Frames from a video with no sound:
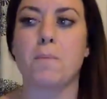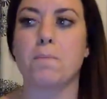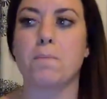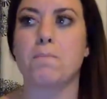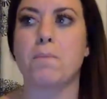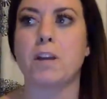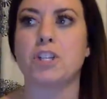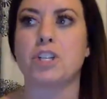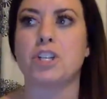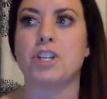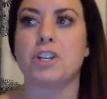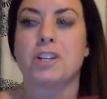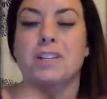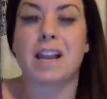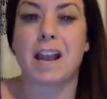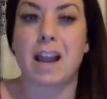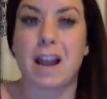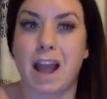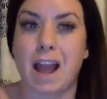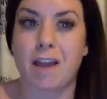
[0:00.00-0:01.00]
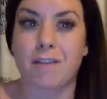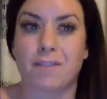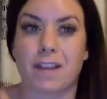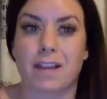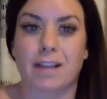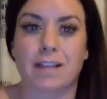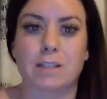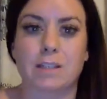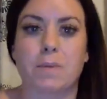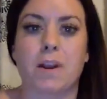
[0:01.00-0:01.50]
but she just didn't have
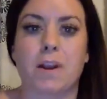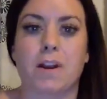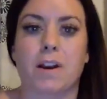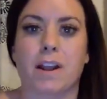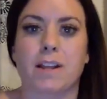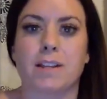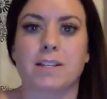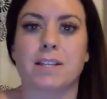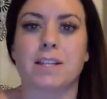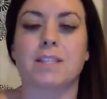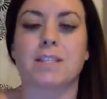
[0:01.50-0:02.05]
the experience.